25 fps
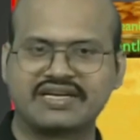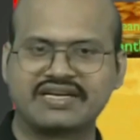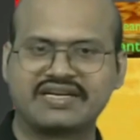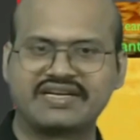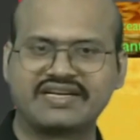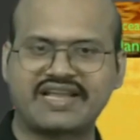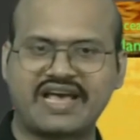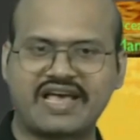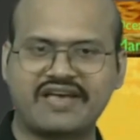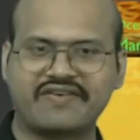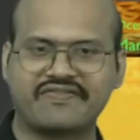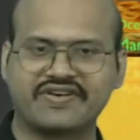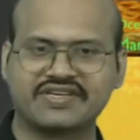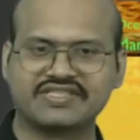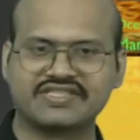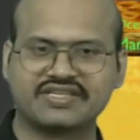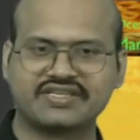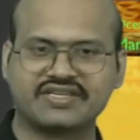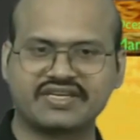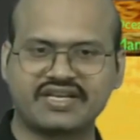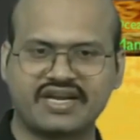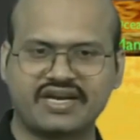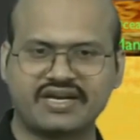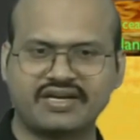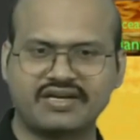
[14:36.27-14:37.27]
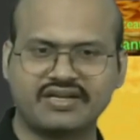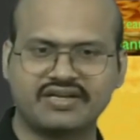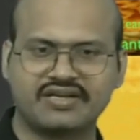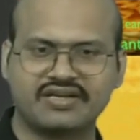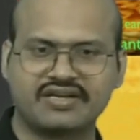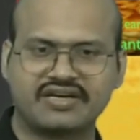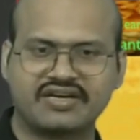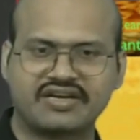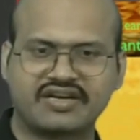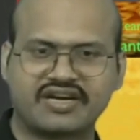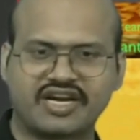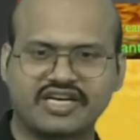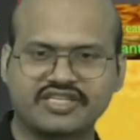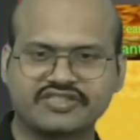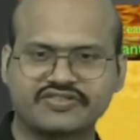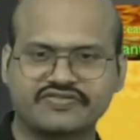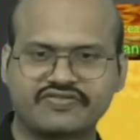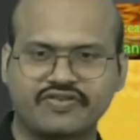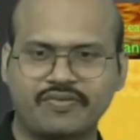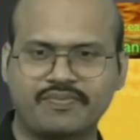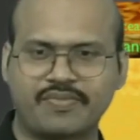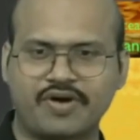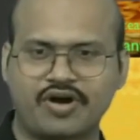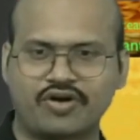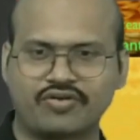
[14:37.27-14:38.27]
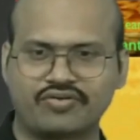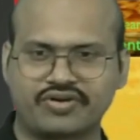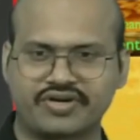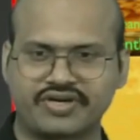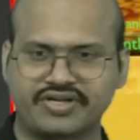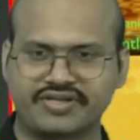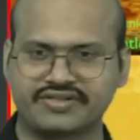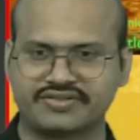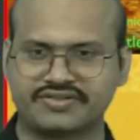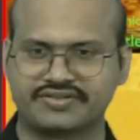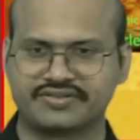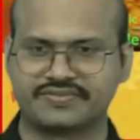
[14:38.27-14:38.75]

divergent and transform boundaries.